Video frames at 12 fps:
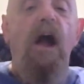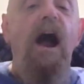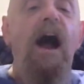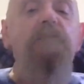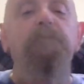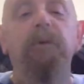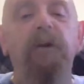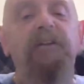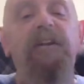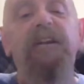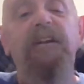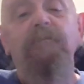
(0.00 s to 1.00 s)
I
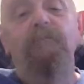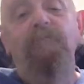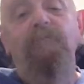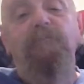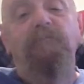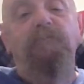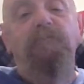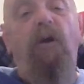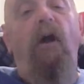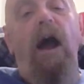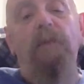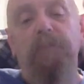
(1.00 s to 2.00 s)
printed it.
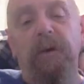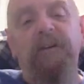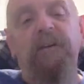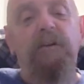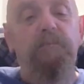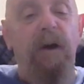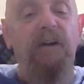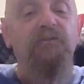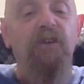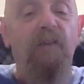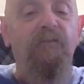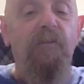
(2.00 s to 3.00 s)
I printed a
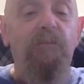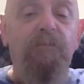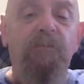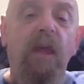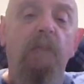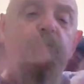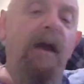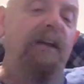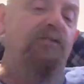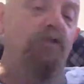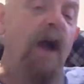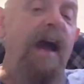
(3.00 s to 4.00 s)
bunch of them,
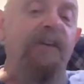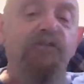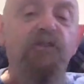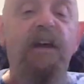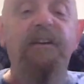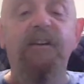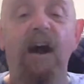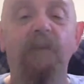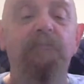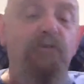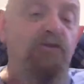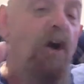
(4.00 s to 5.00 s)
made tracks, set it
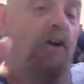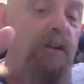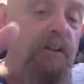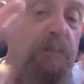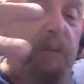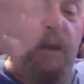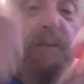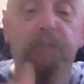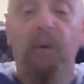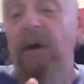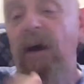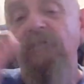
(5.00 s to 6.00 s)
up, showed it to
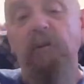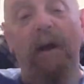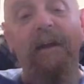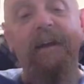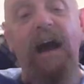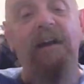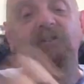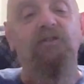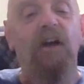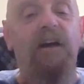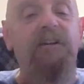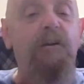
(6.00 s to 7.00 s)
people. Everybody got
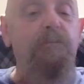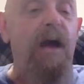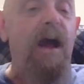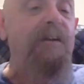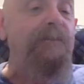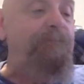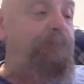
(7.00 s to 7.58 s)
excited about it.